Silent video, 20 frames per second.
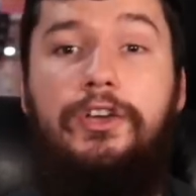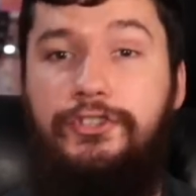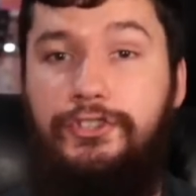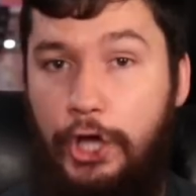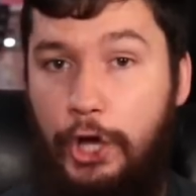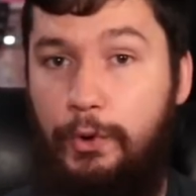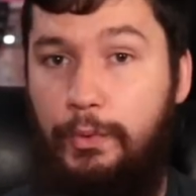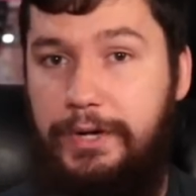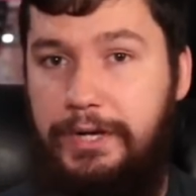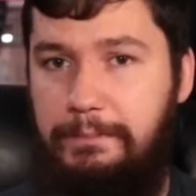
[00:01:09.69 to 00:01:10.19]

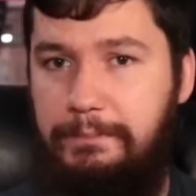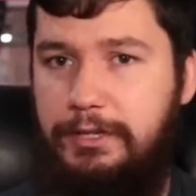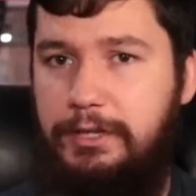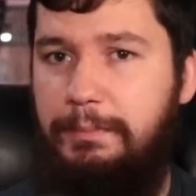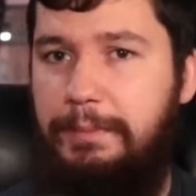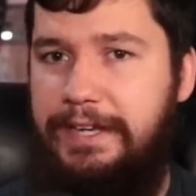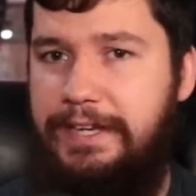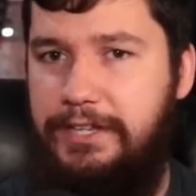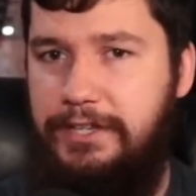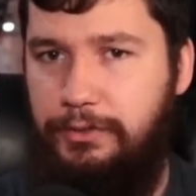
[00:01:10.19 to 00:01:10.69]
go and
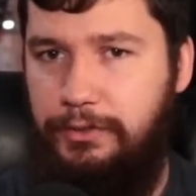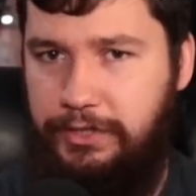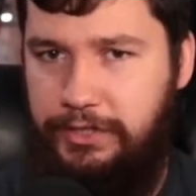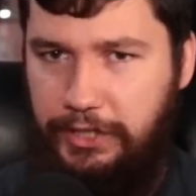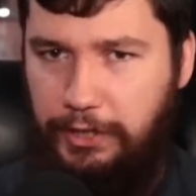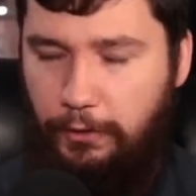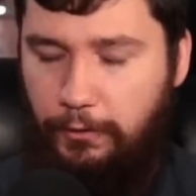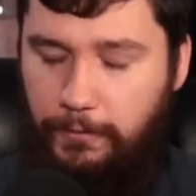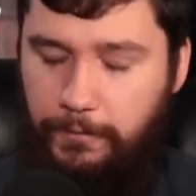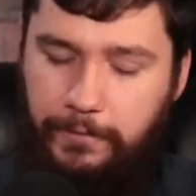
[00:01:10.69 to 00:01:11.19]
implement it
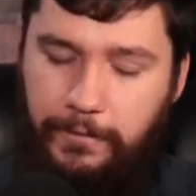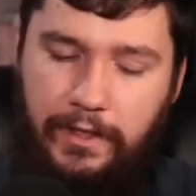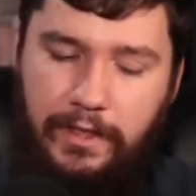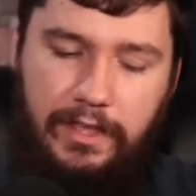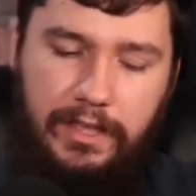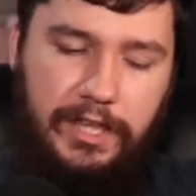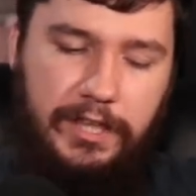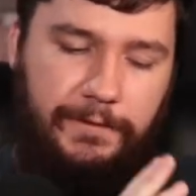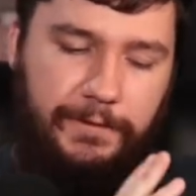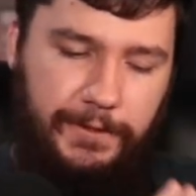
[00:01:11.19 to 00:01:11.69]
yourself
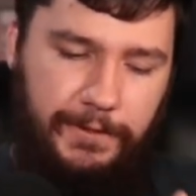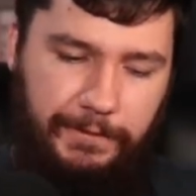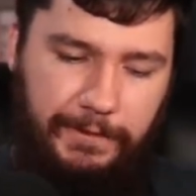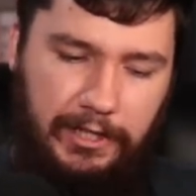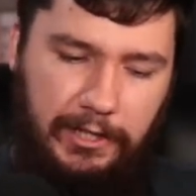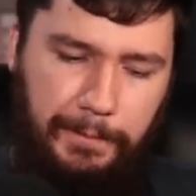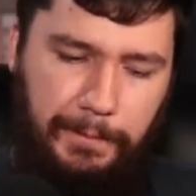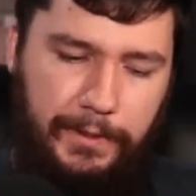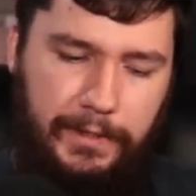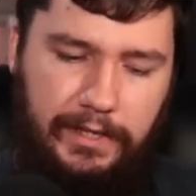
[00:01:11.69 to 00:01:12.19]
if a
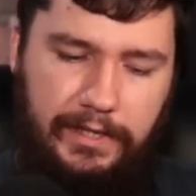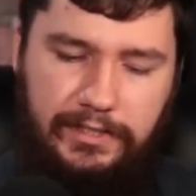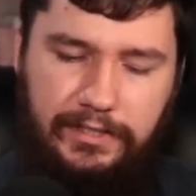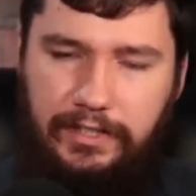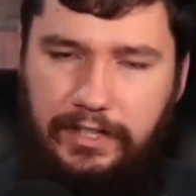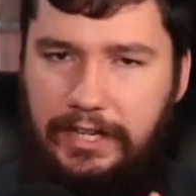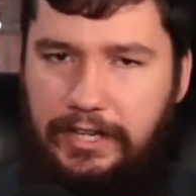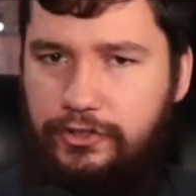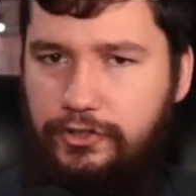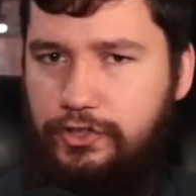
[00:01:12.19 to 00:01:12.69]
developer
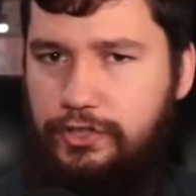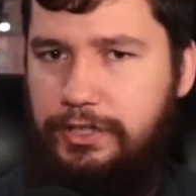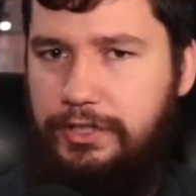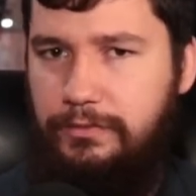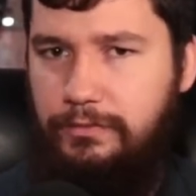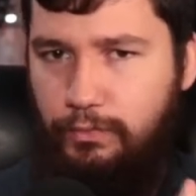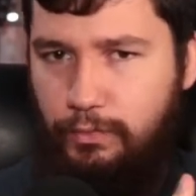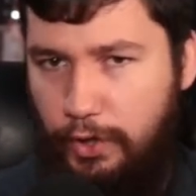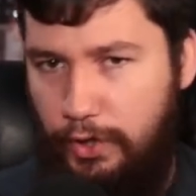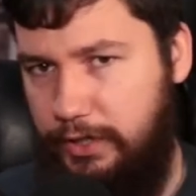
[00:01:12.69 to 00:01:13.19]
isn't interested
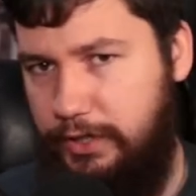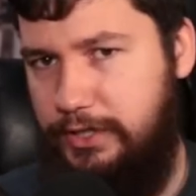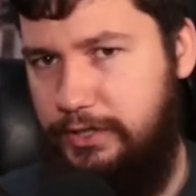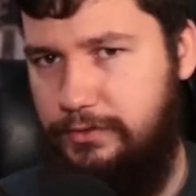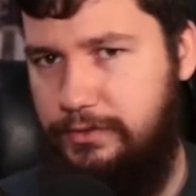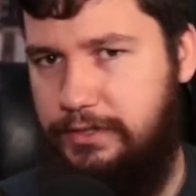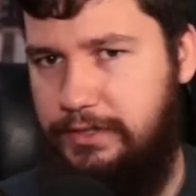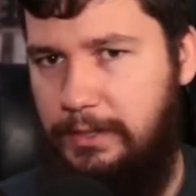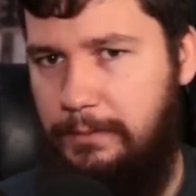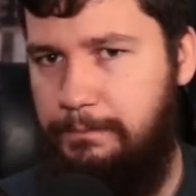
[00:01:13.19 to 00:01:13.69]
in working
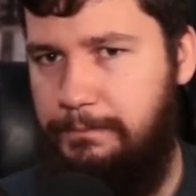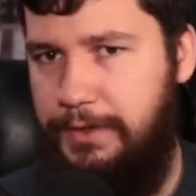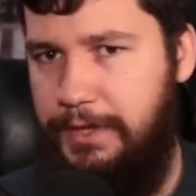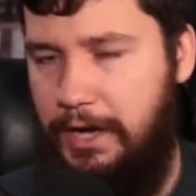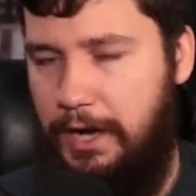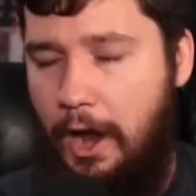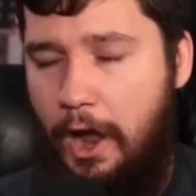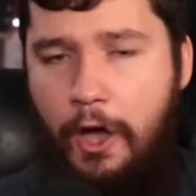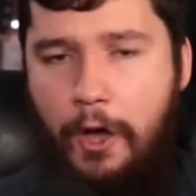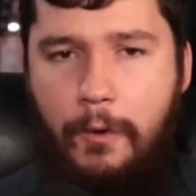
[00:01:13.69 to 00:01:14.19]
on
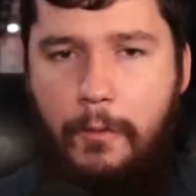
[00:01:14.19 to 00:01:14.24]
something,